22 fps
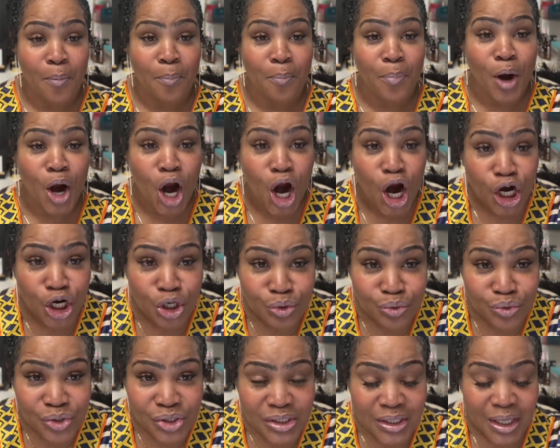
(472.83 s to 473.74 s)

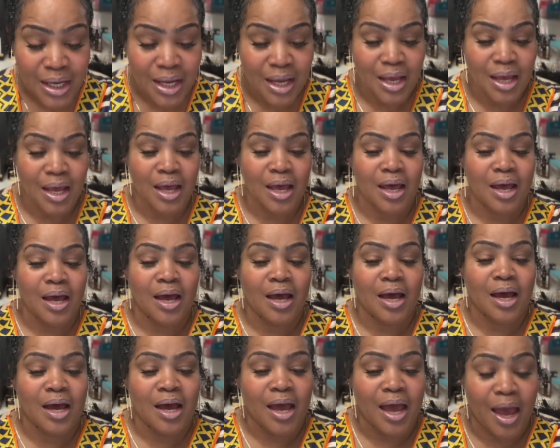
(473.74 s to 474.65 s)
purse.
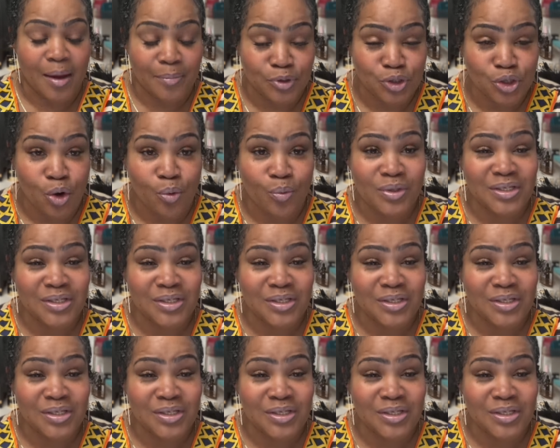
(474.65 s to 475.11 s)
Amazon